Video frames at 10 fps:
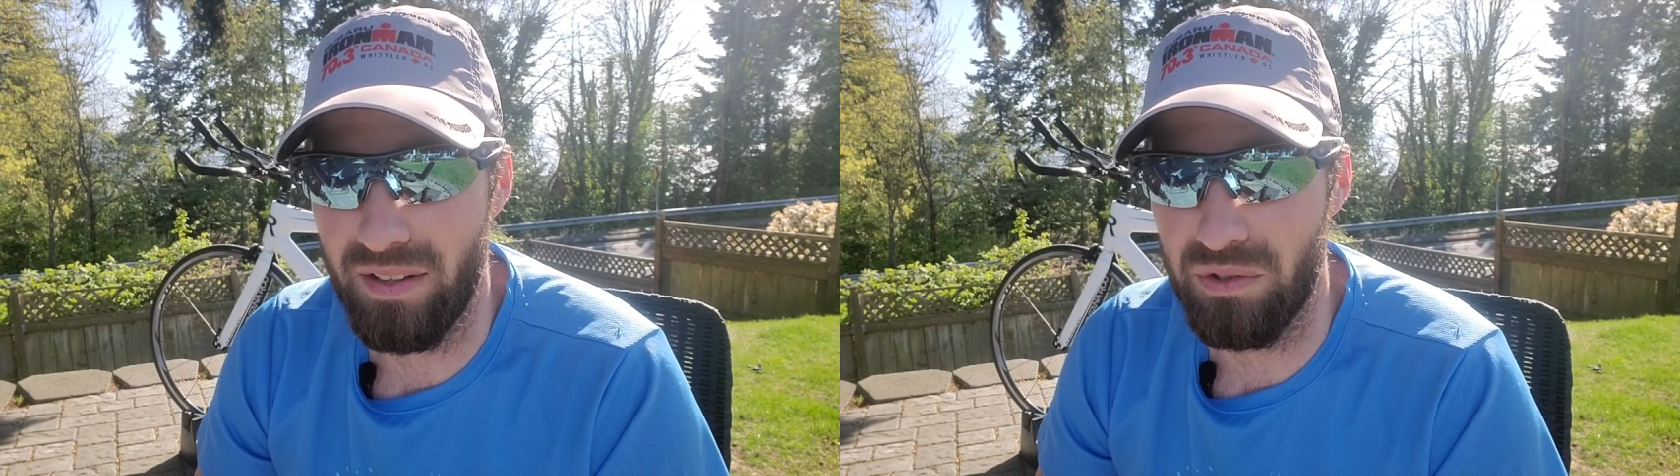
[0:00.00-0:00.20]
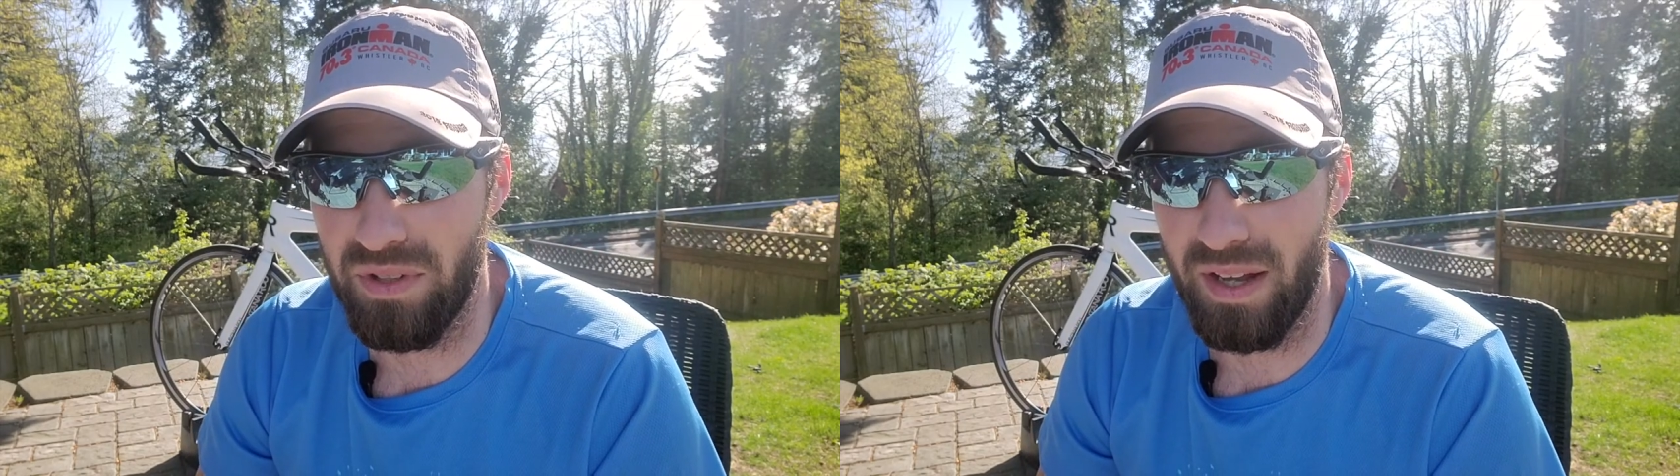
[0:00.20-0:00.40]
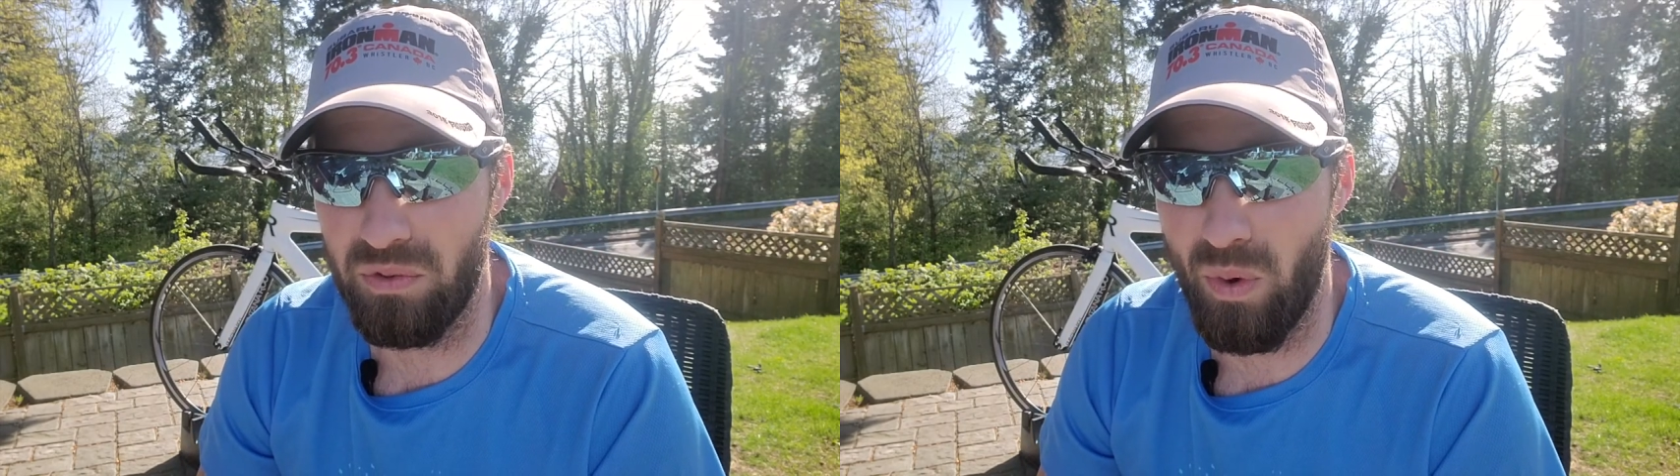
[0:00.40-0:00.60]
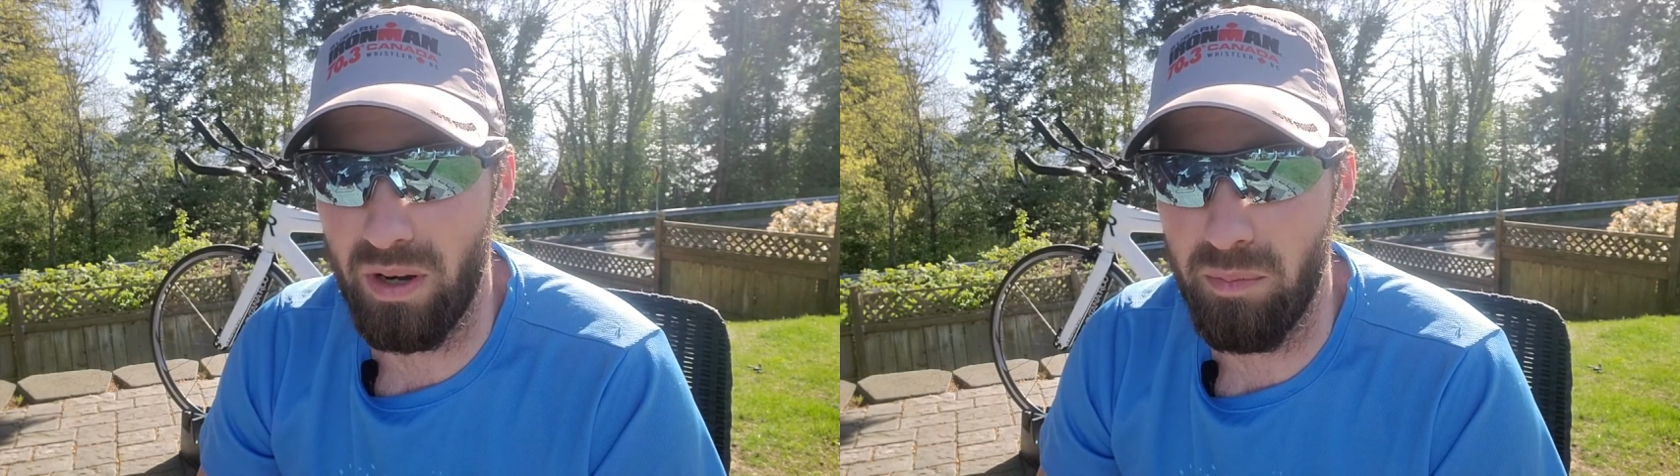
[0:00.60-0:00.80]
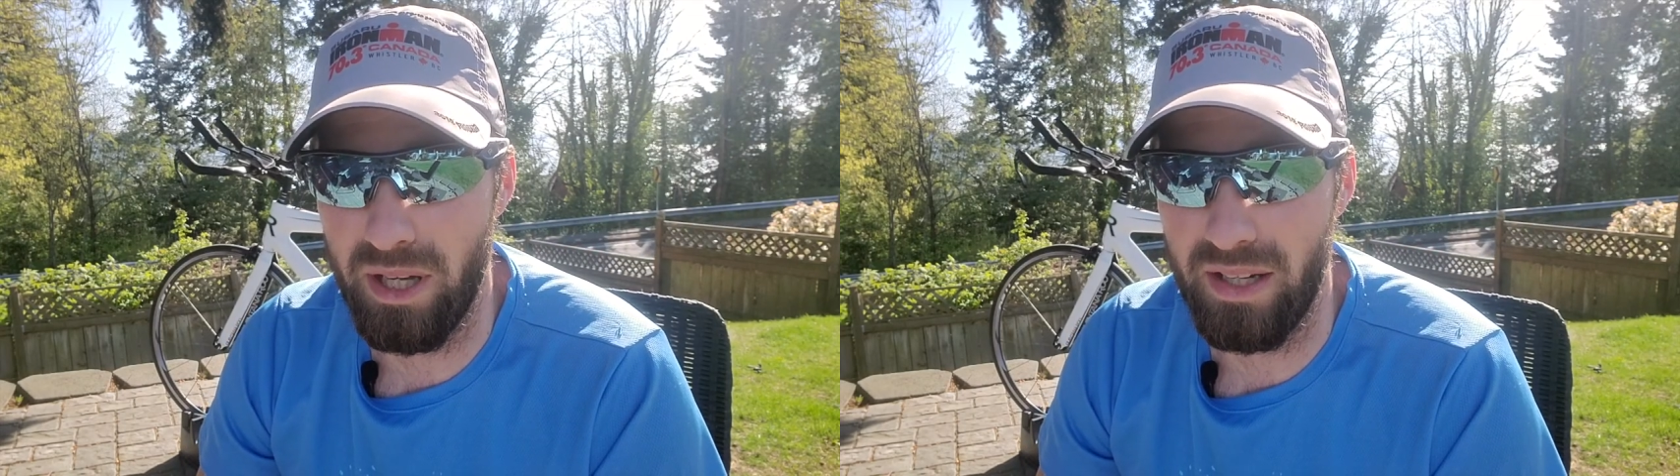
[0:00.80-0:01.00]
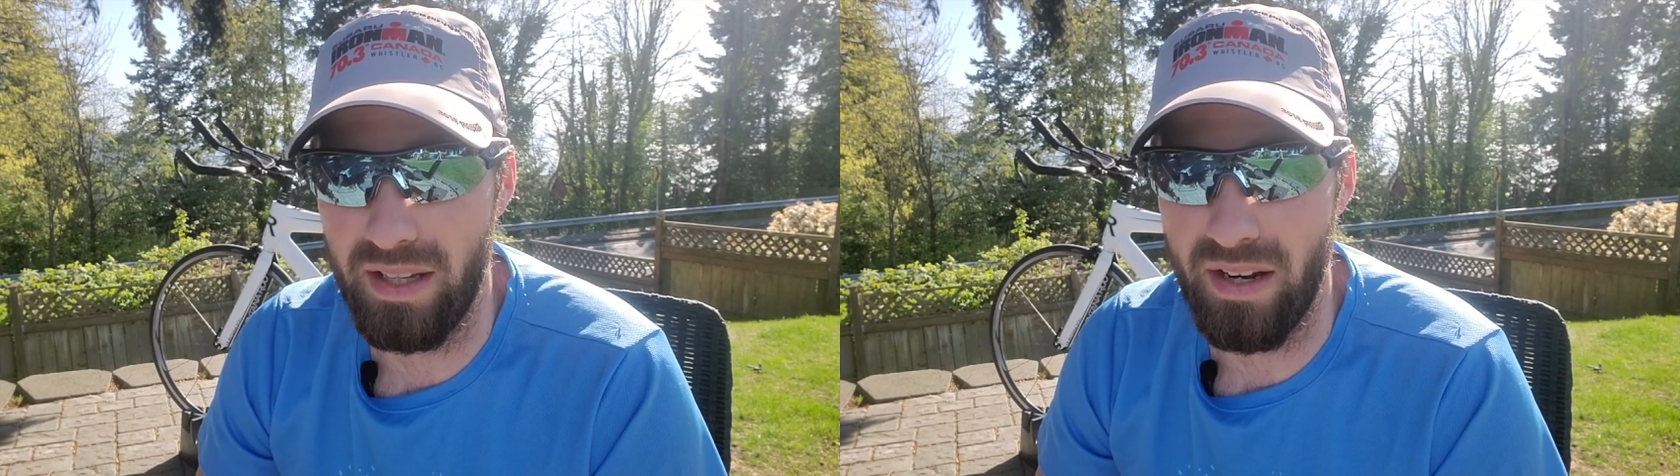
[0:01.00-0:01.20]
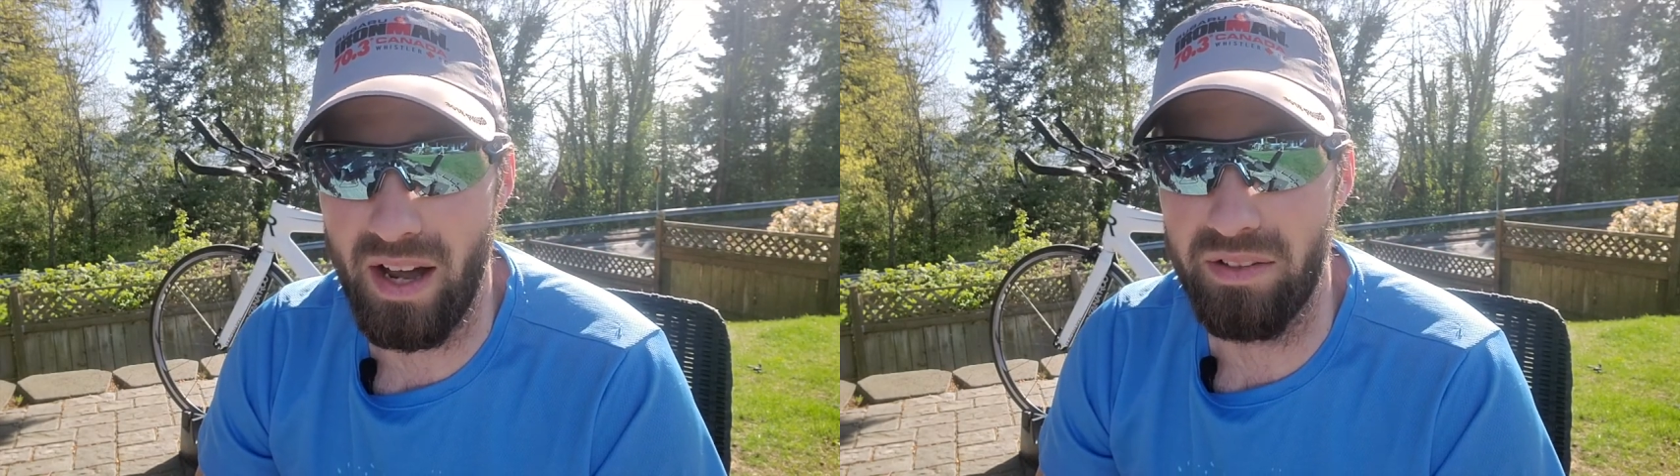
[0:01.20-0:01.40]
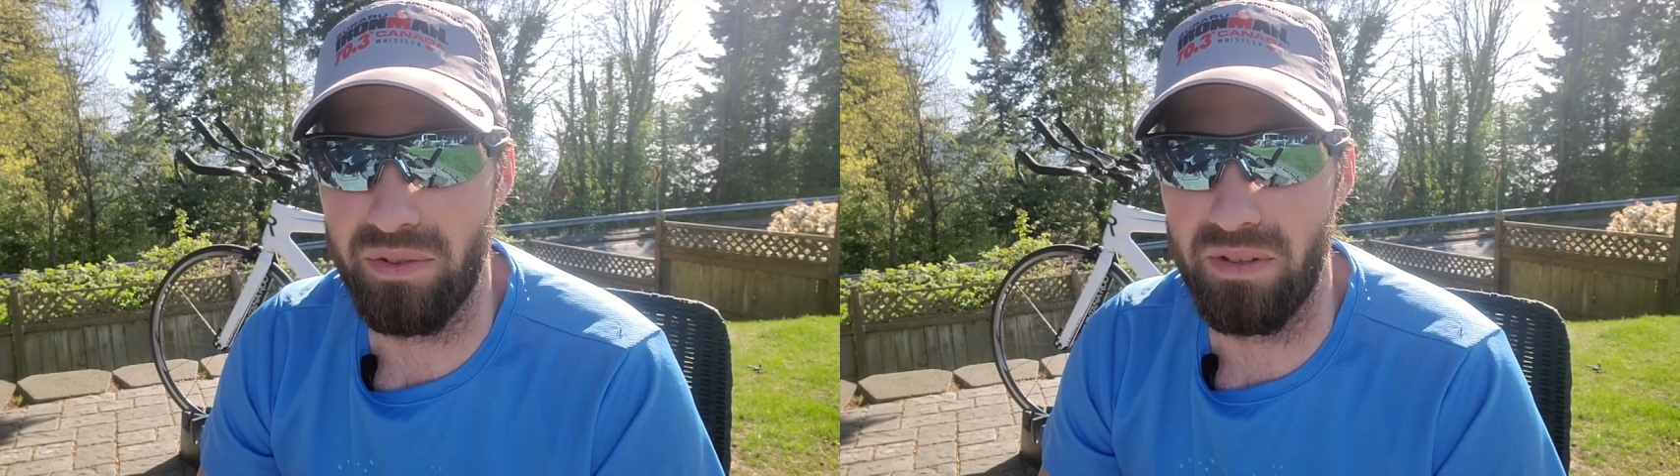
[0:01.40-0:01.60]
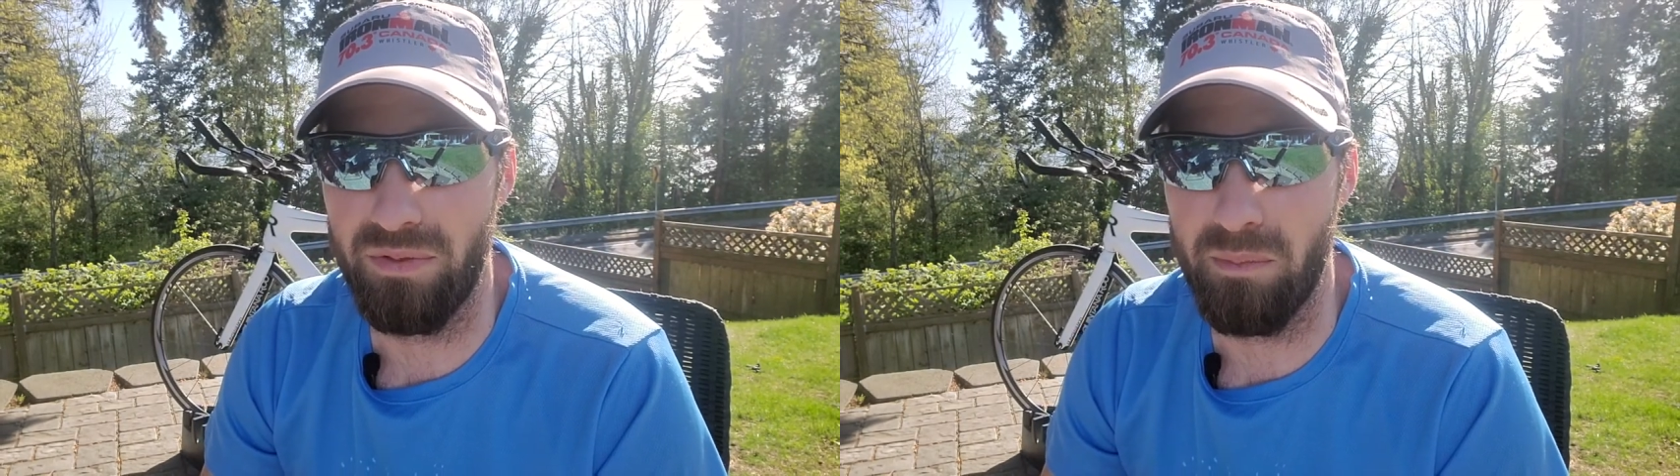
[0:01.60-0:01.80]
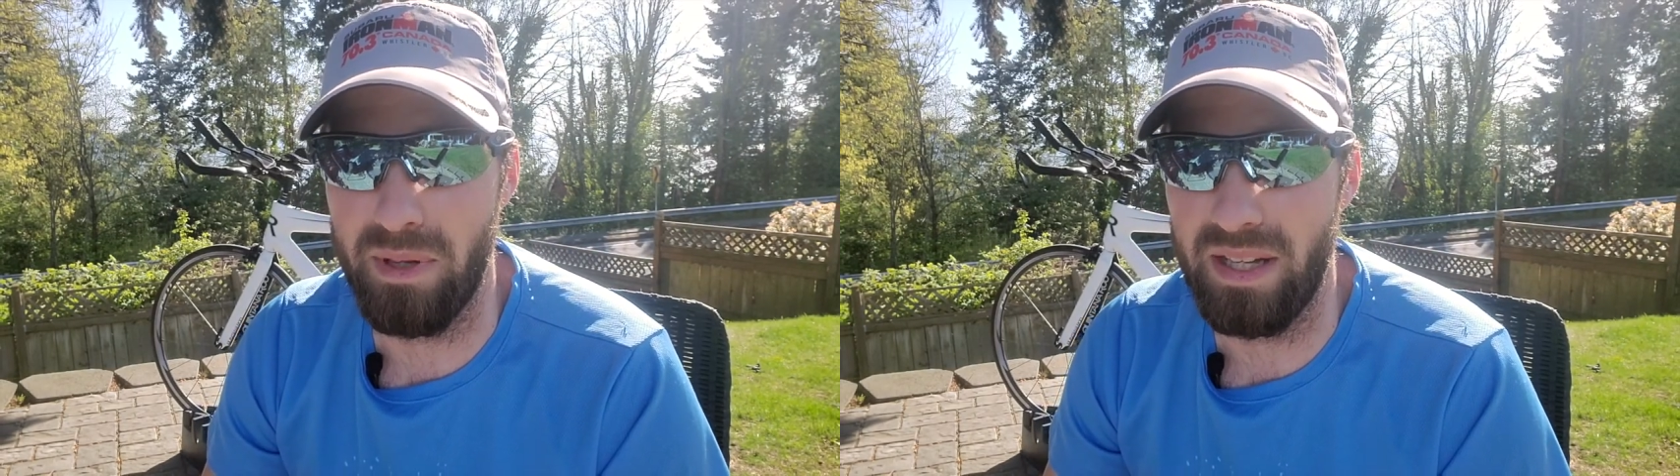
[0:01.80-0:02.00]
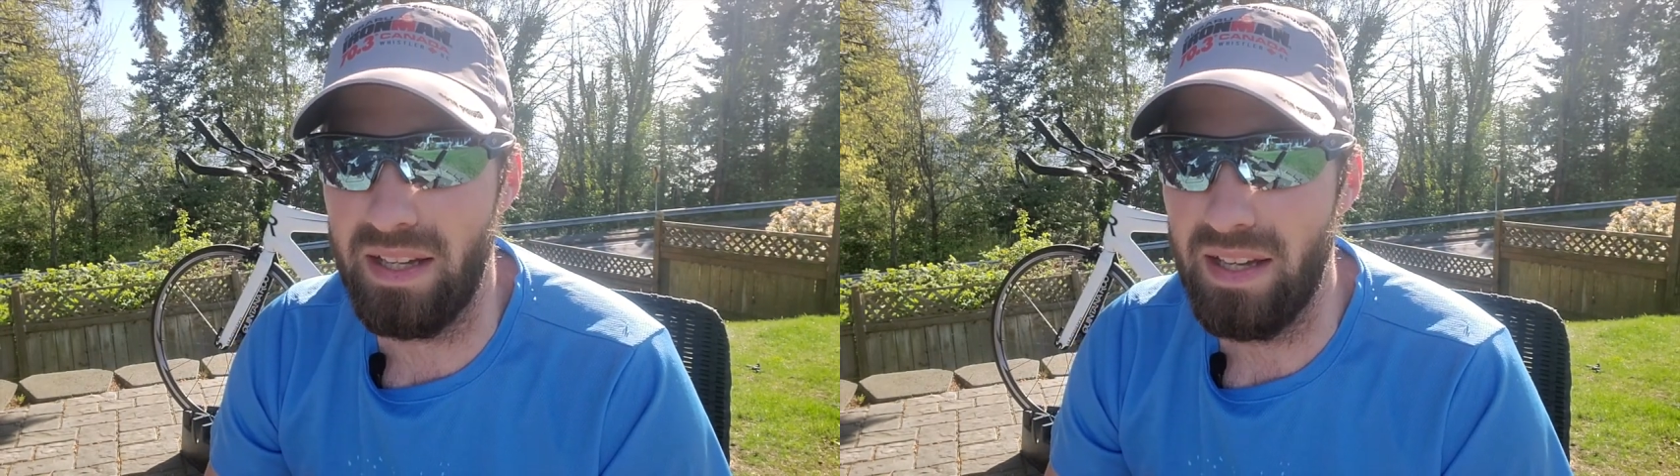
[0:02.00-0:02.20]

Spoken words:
exercise quite a bit. And honestly, for me,